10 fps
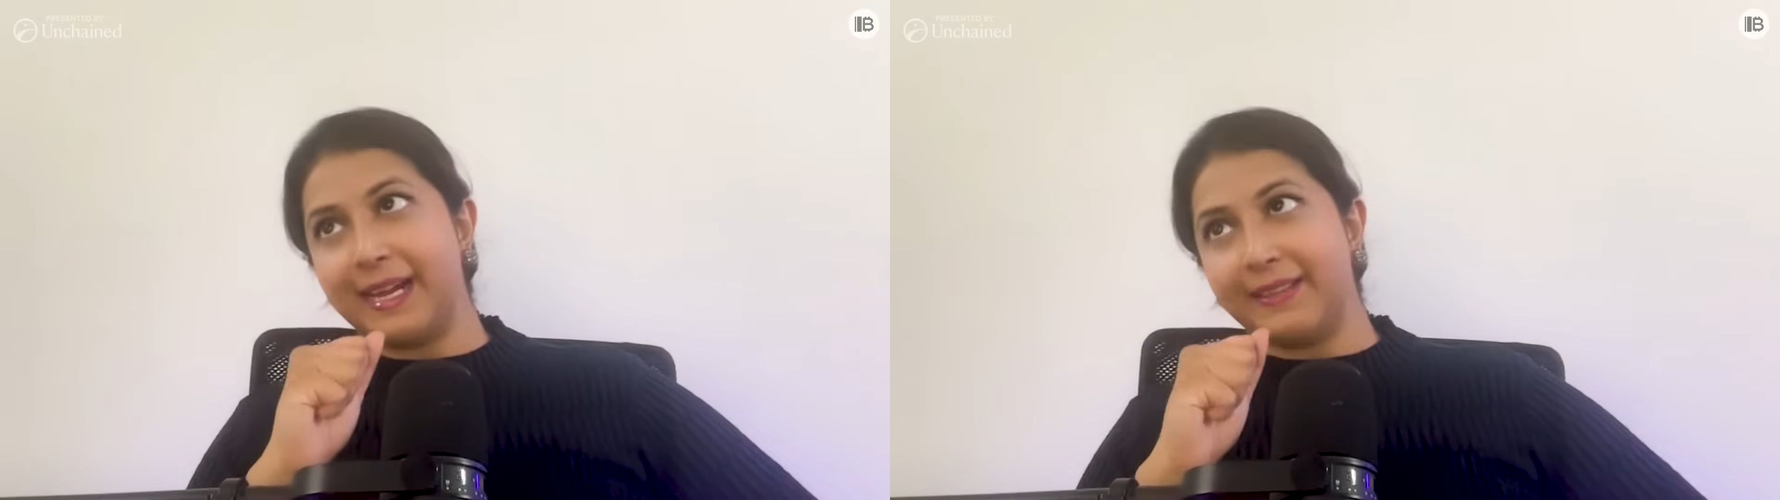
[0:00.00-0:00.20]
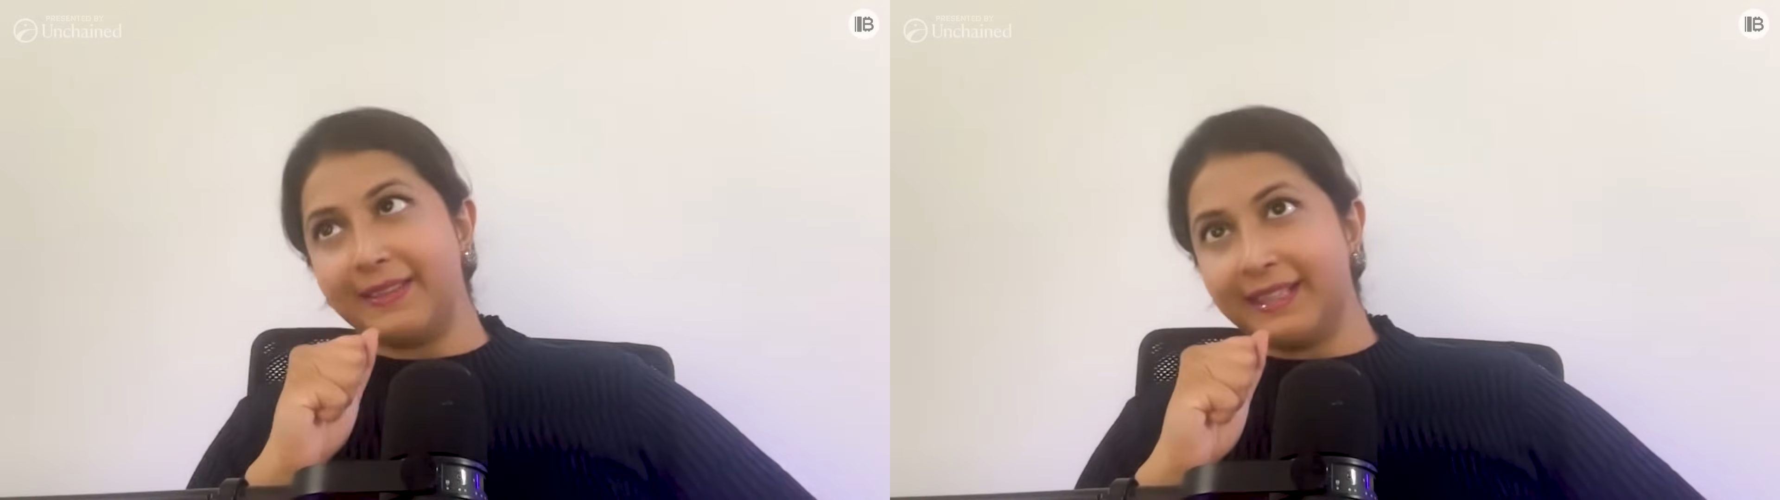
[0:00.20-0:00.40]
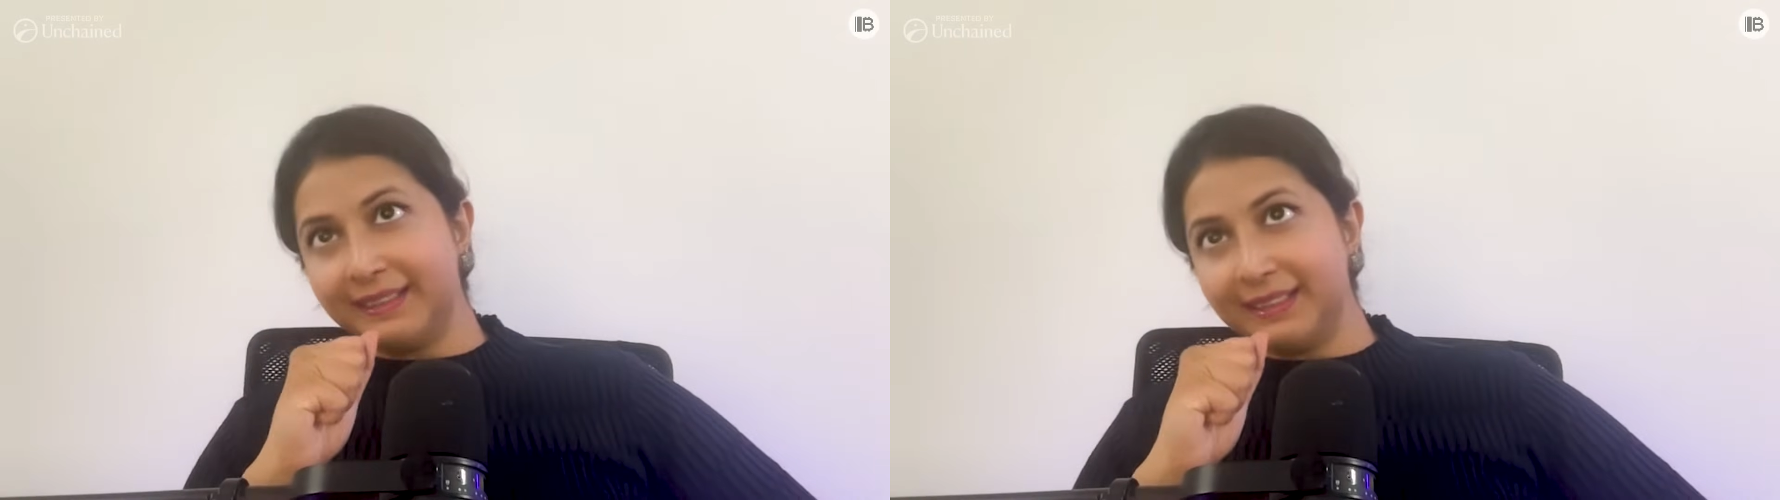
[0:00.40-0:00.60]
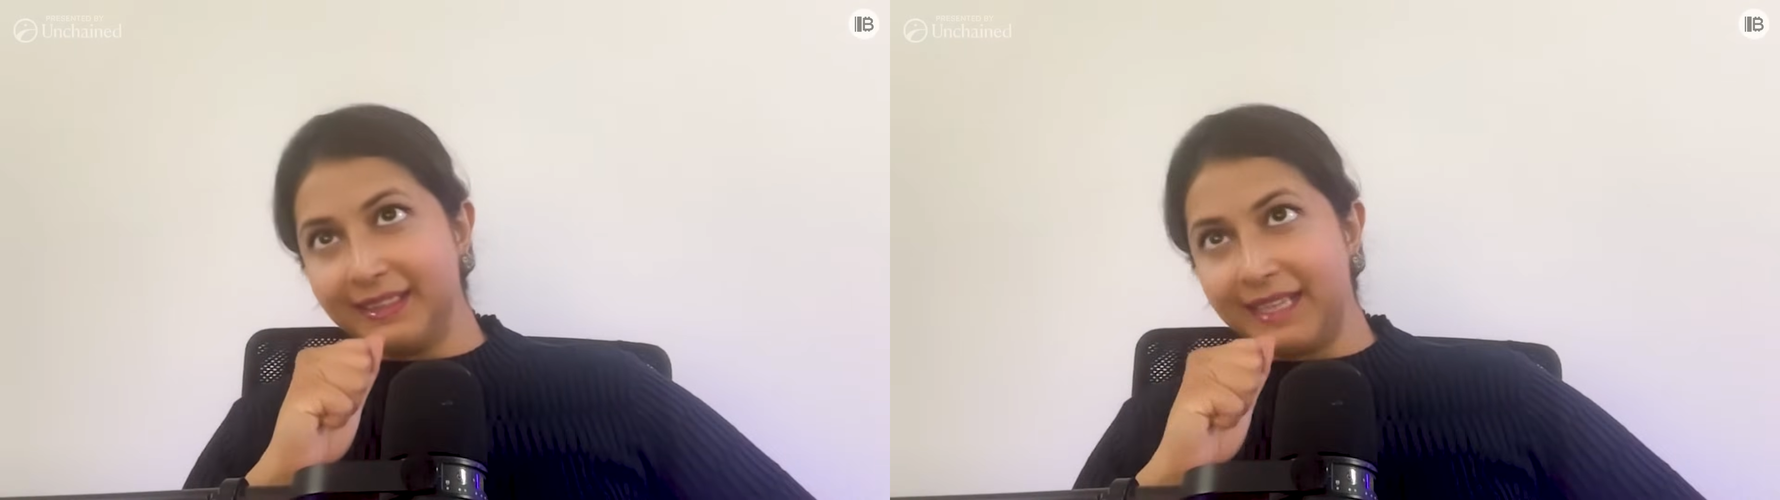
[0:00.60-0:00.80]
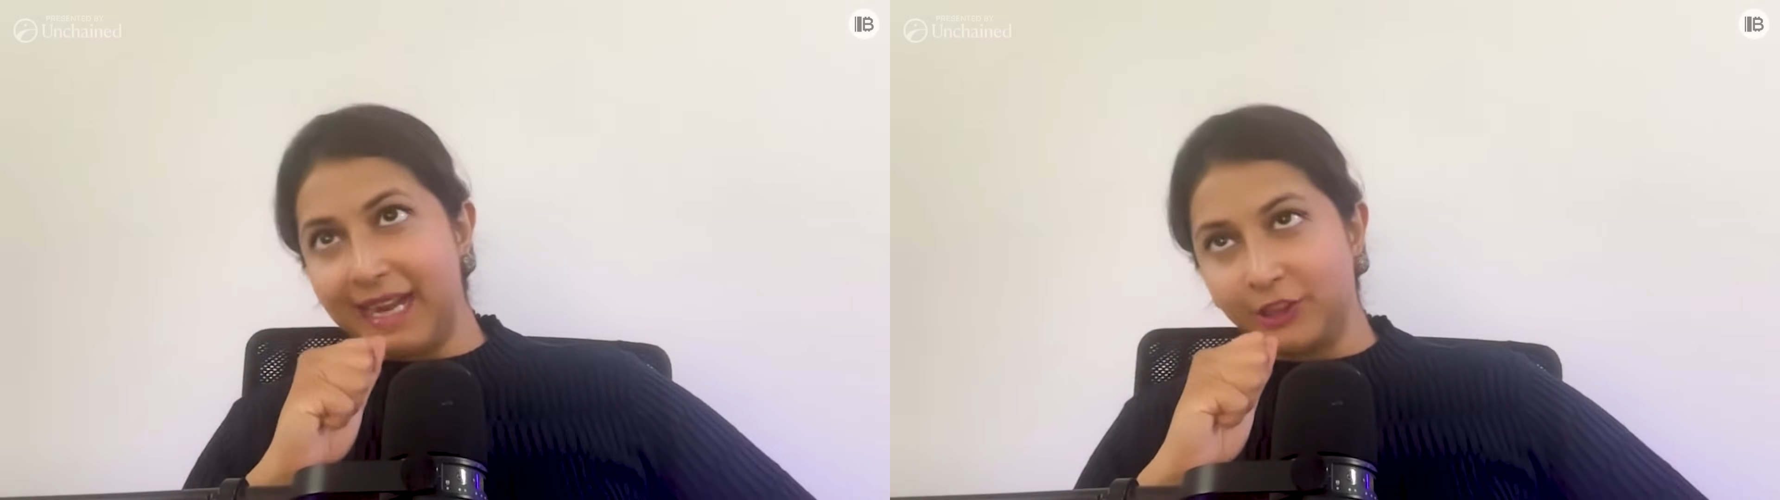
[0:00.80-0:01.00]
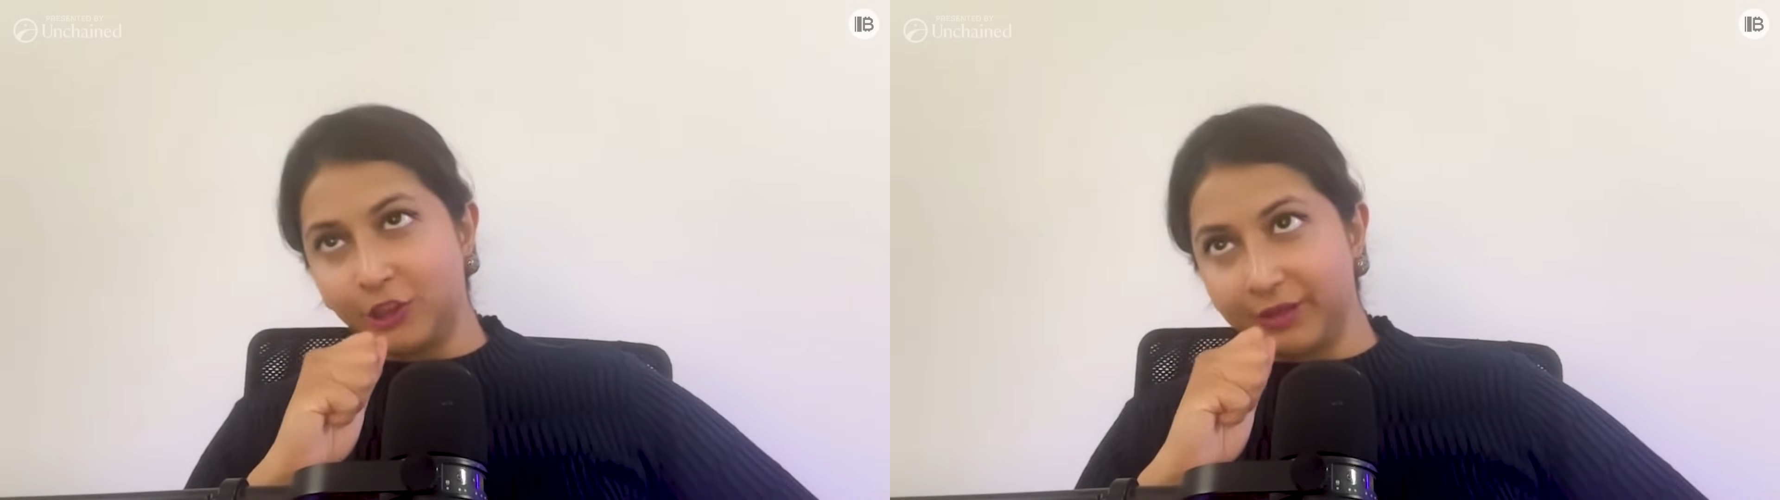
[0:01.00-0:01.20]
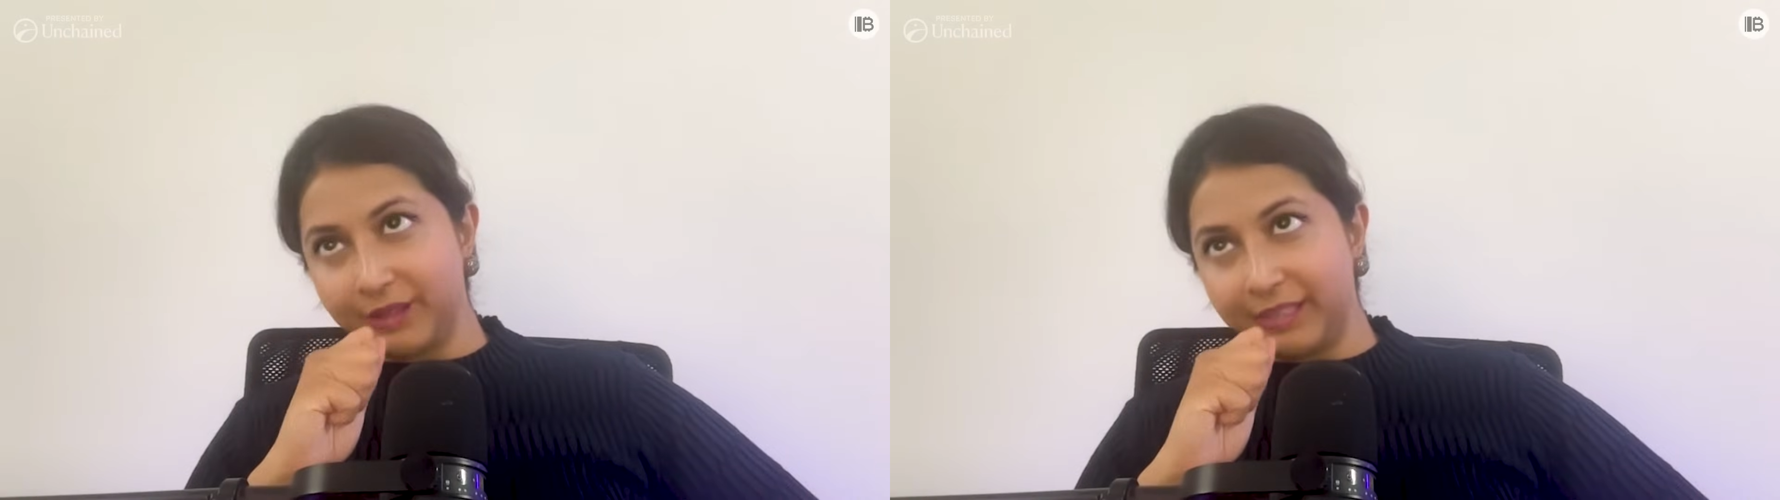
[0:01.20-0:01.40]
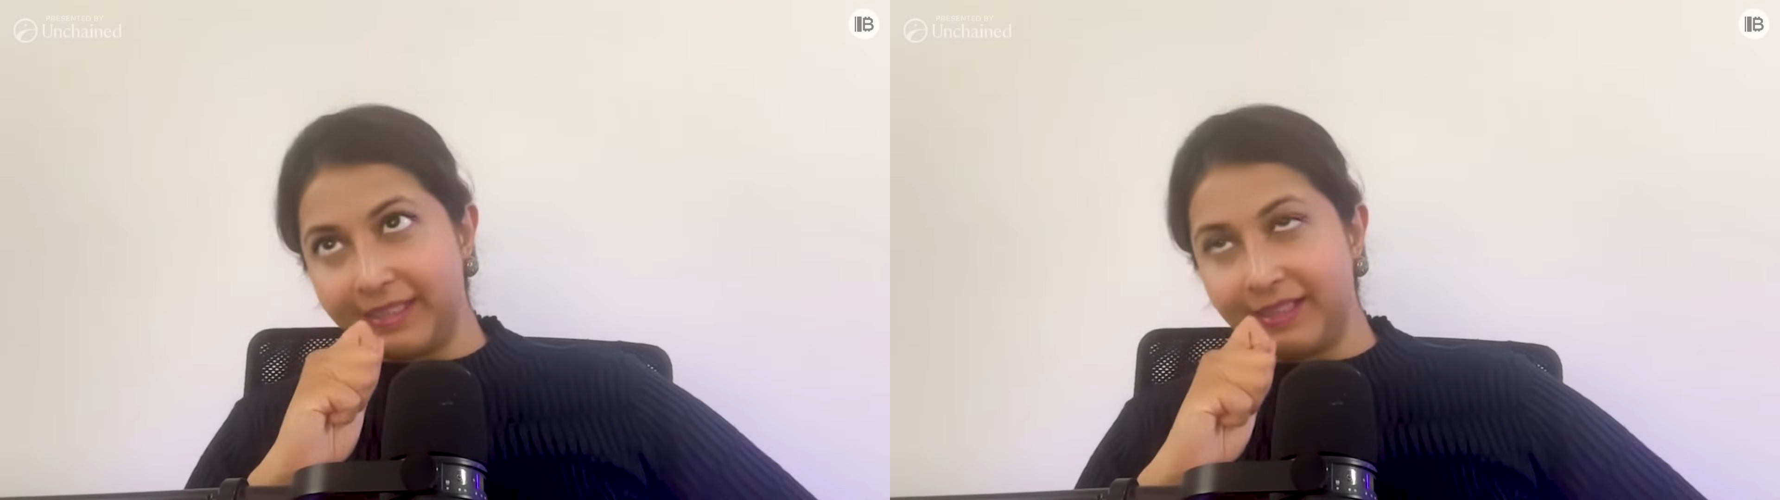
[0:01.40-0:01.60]
I think it
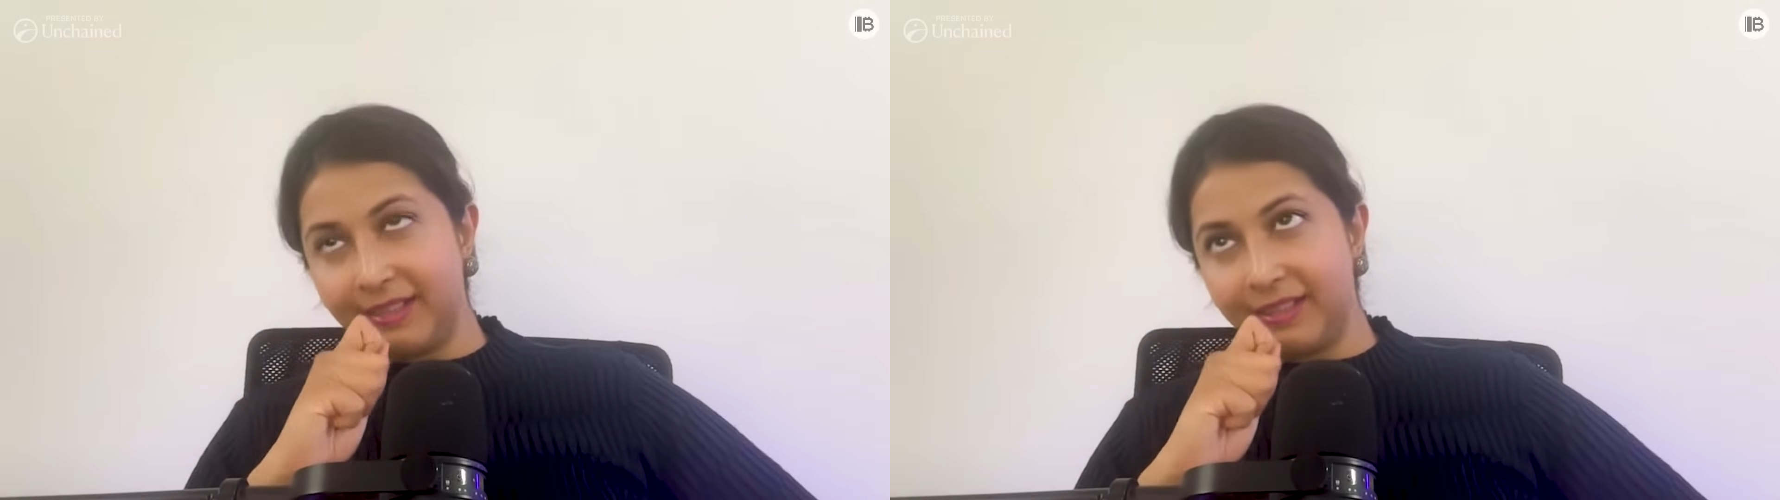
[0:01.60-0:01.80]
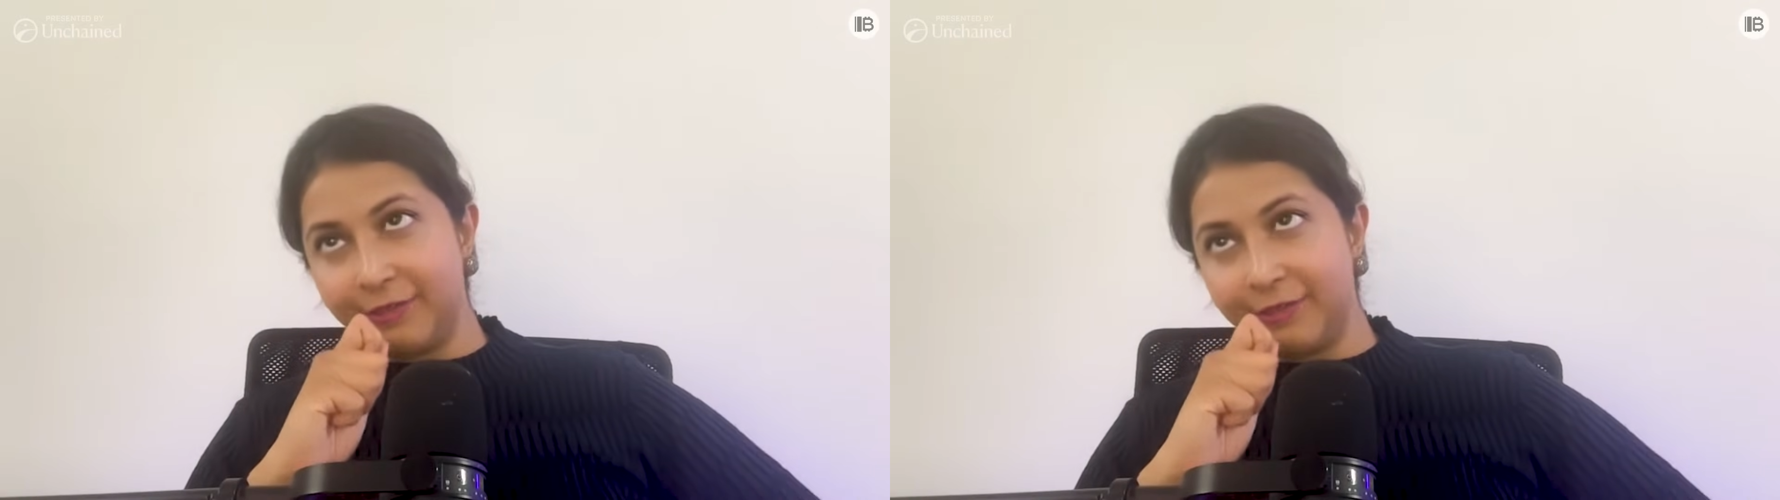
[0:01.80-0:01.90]
actually,